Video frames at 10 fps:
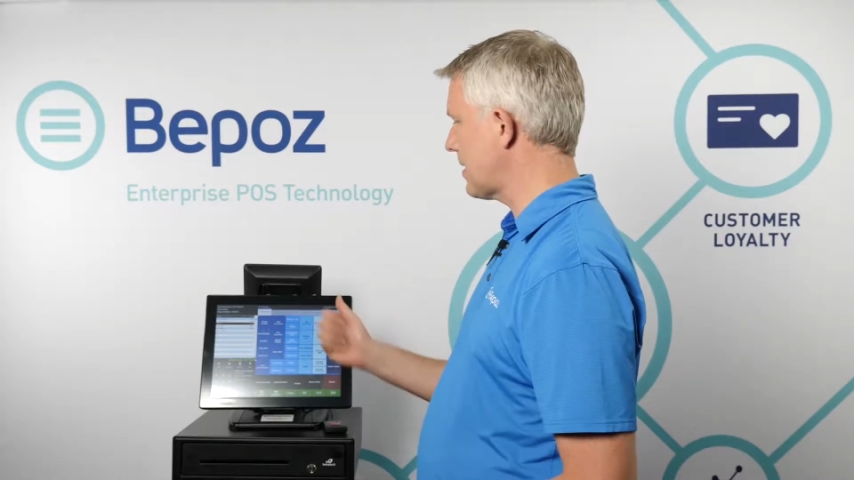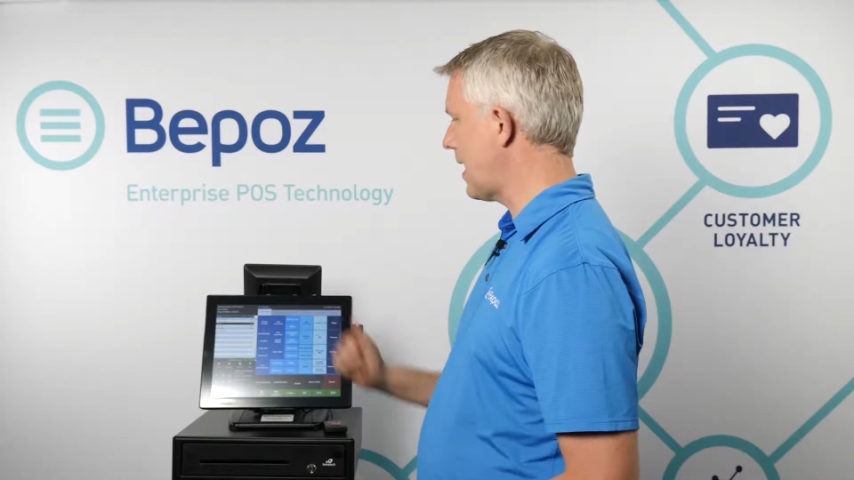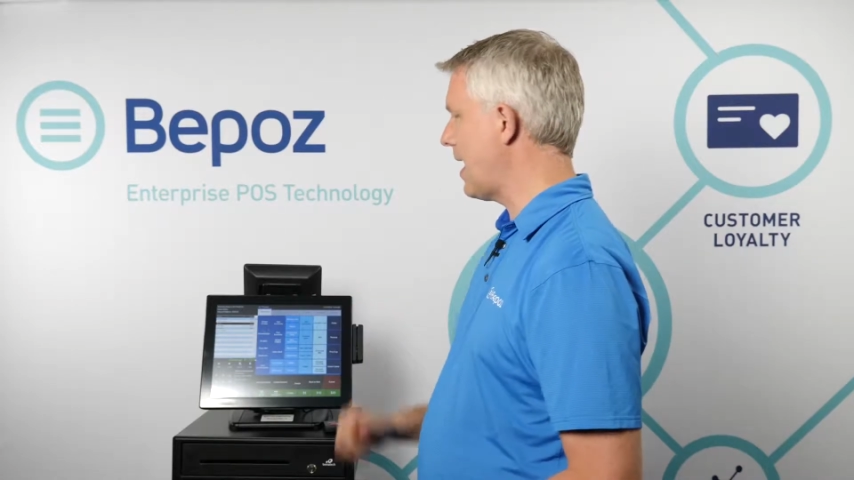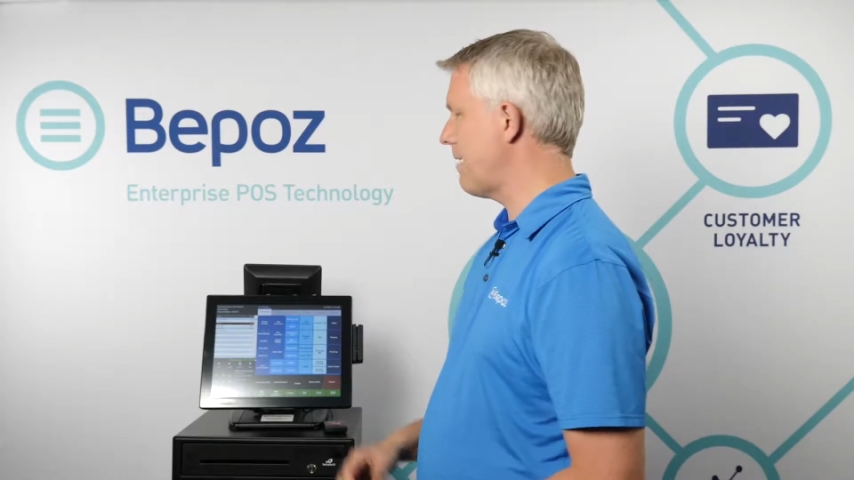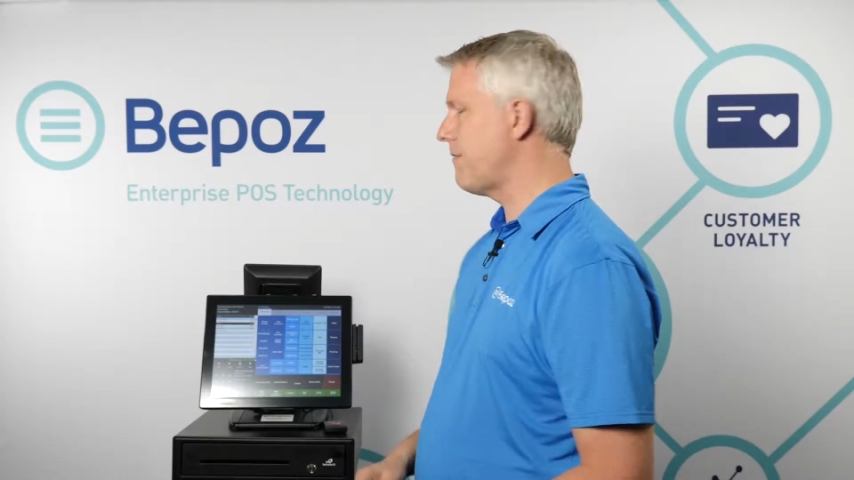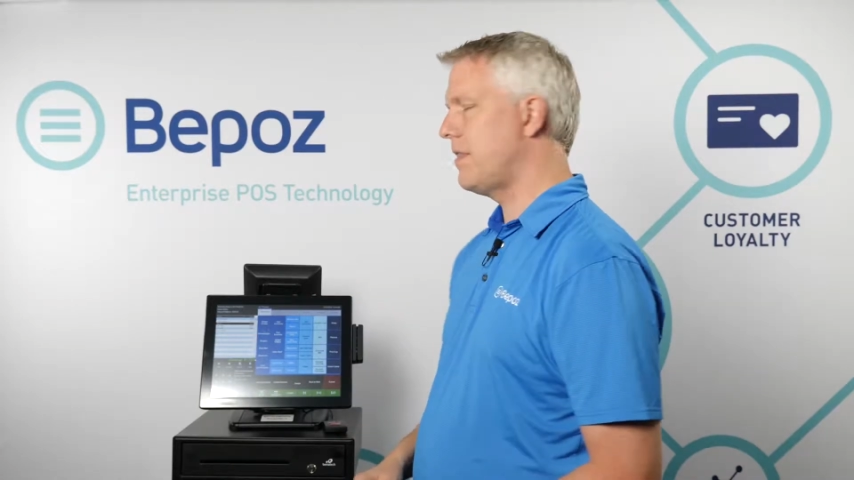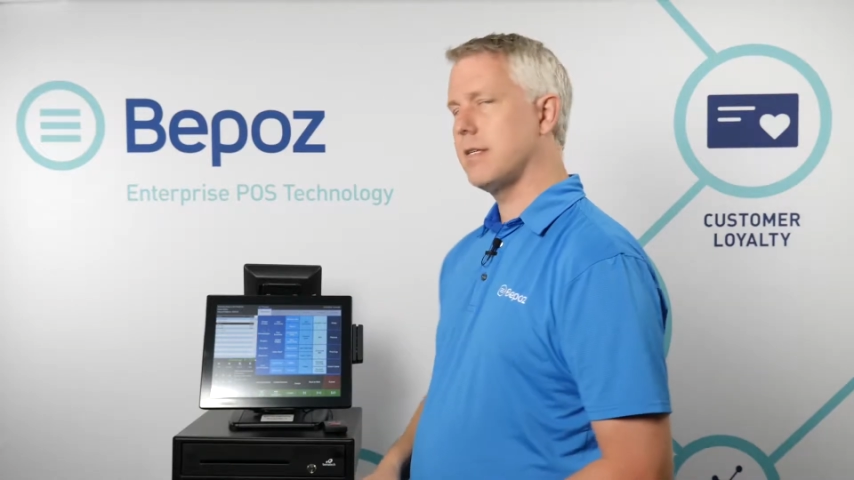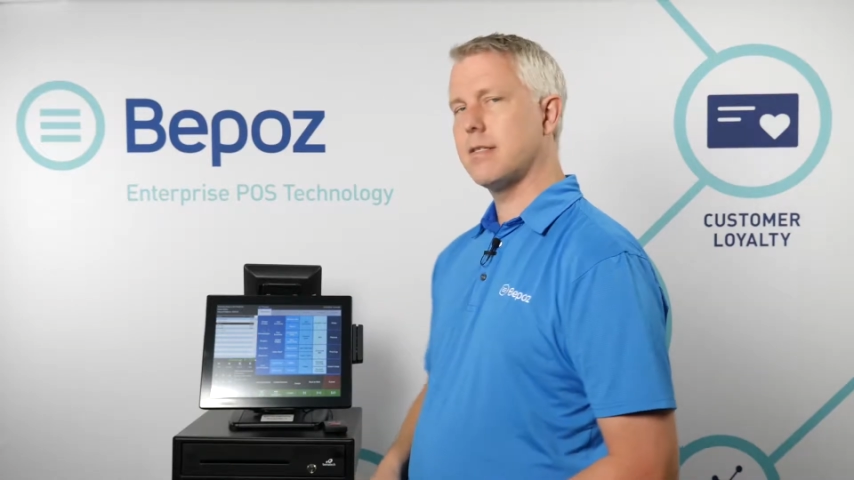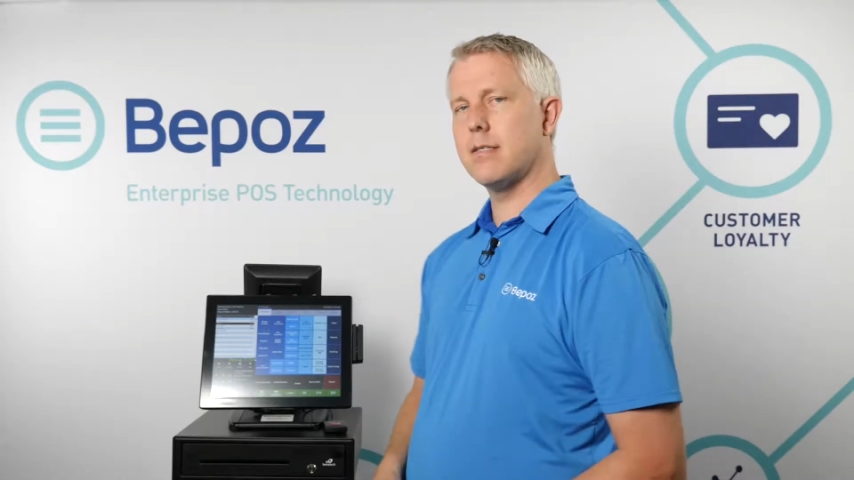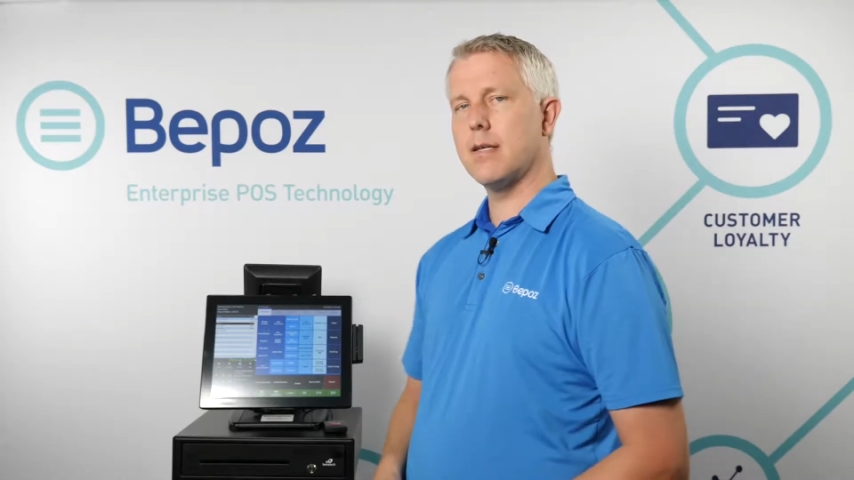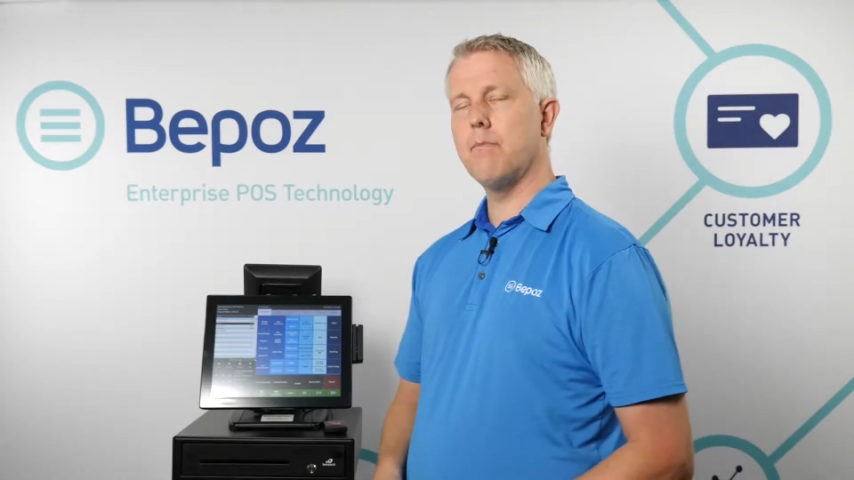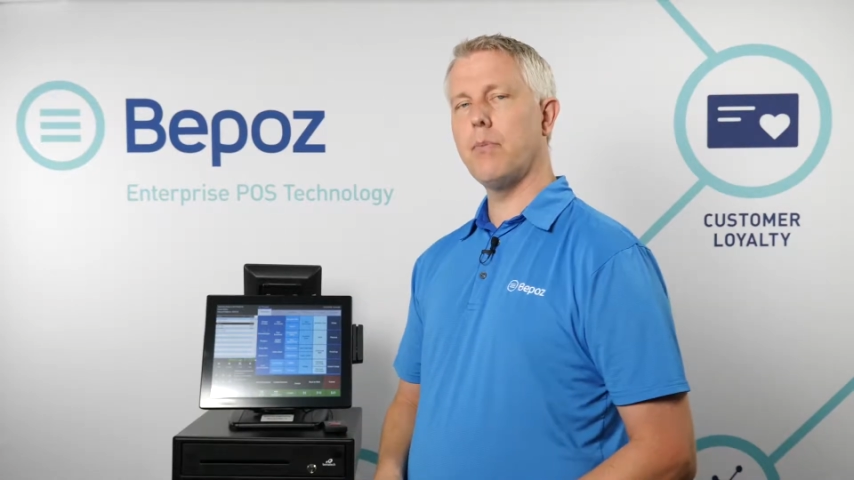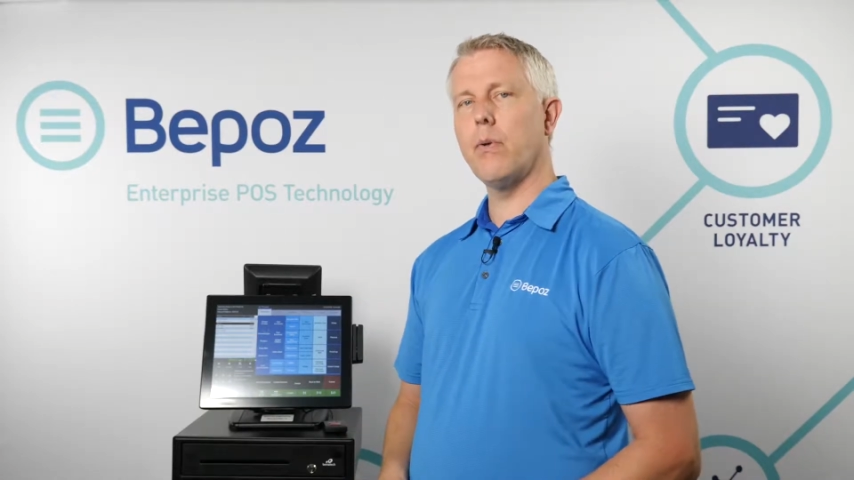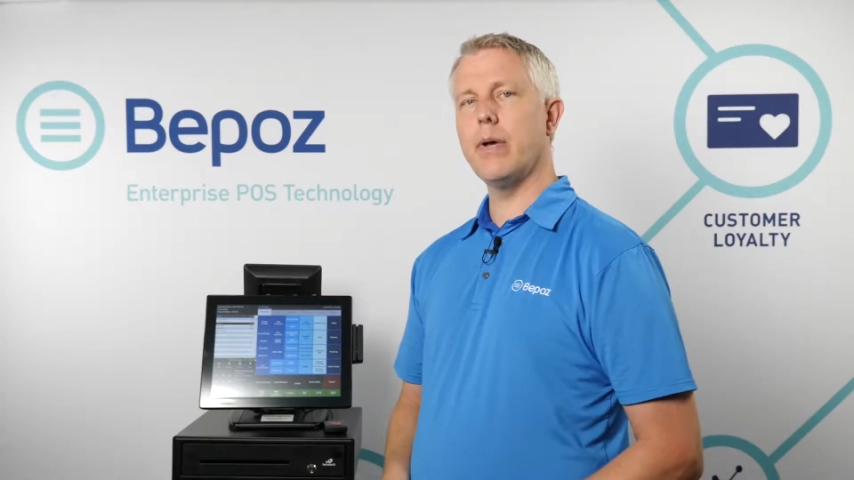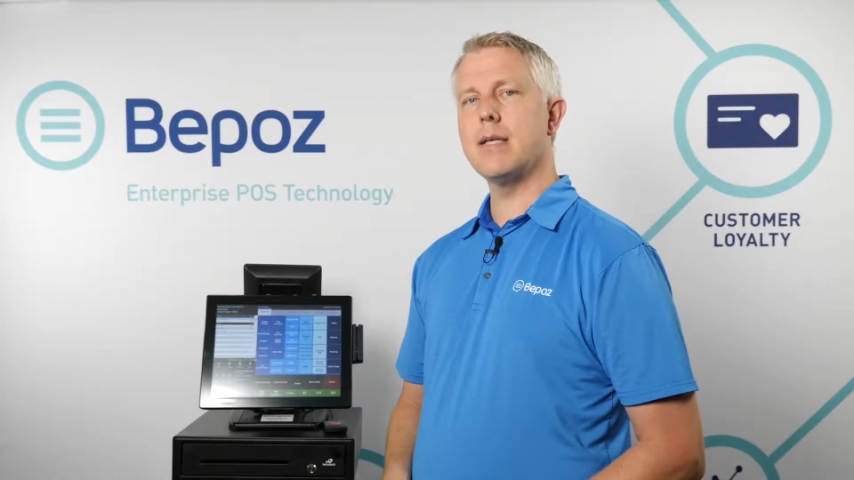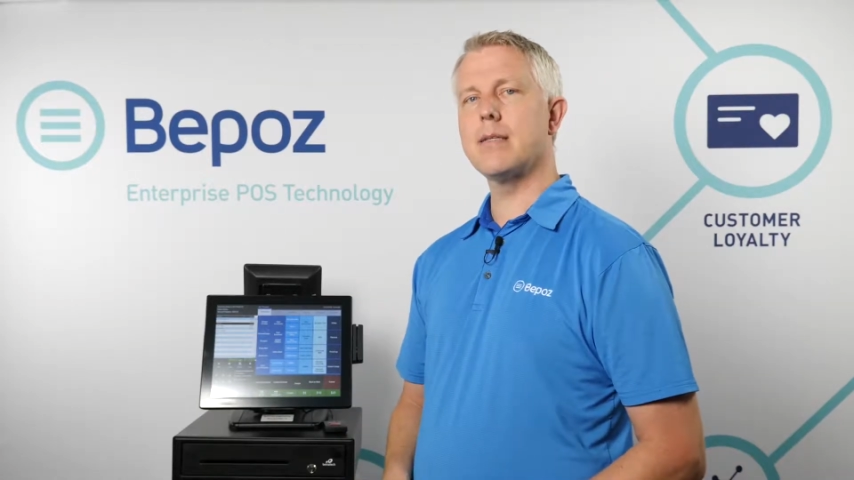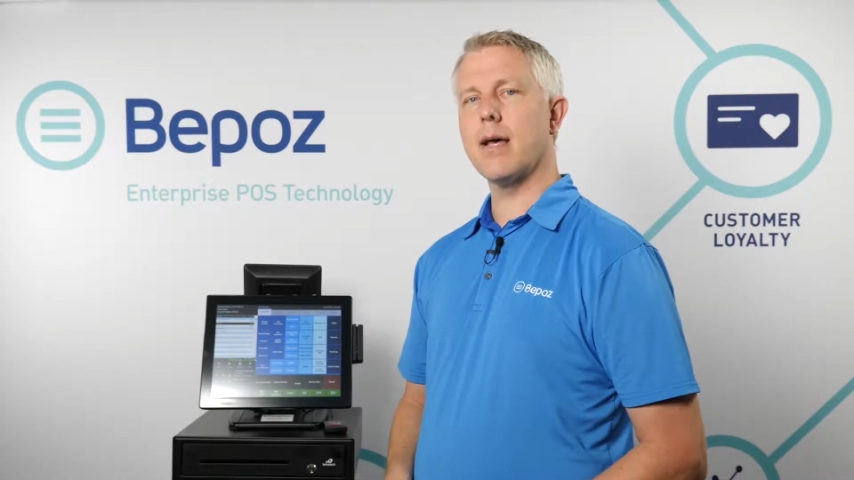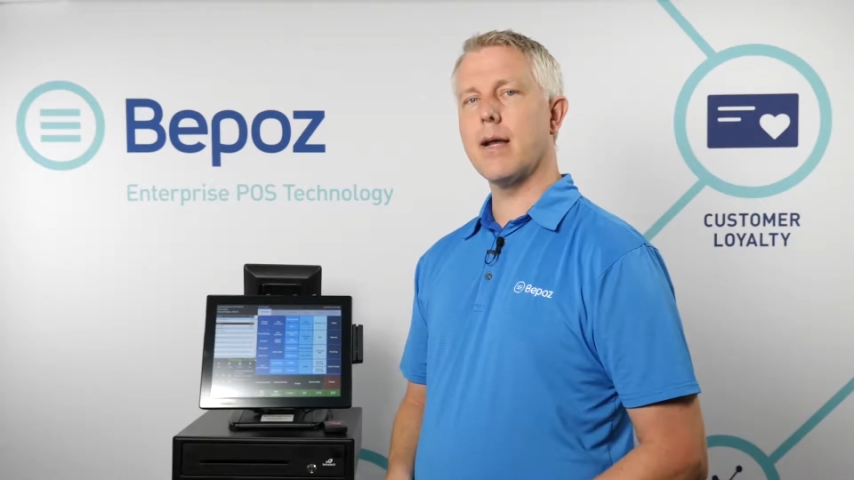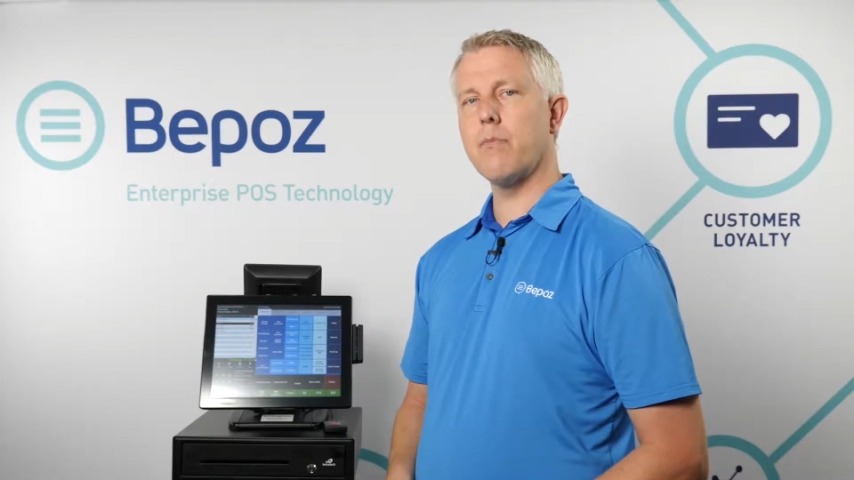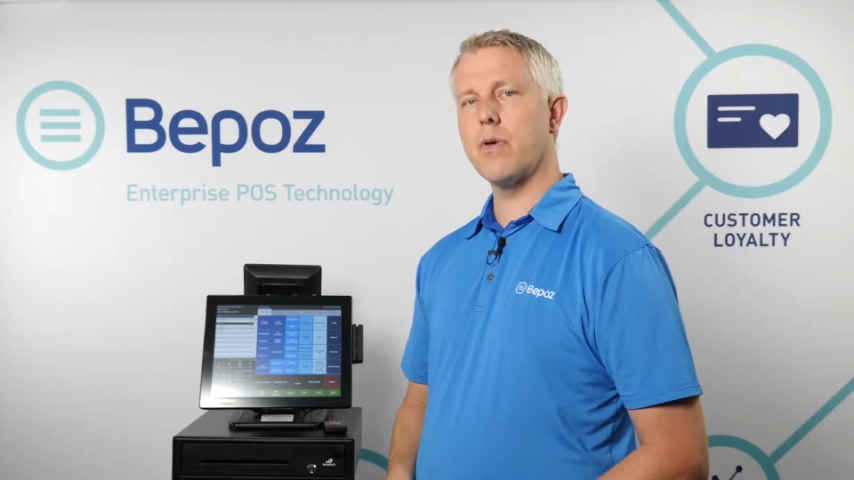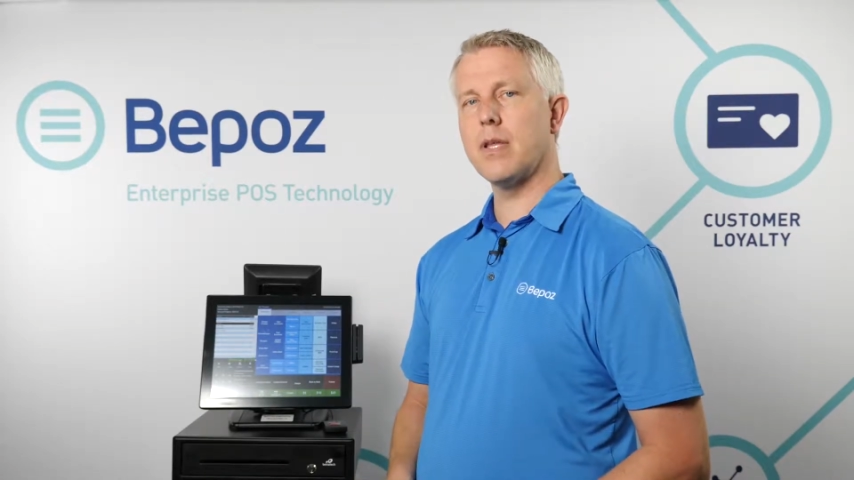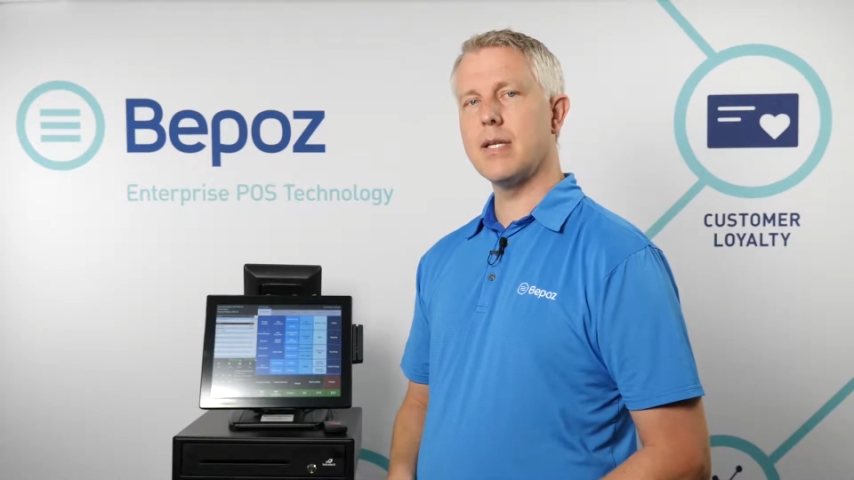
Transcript: I have this employee set up with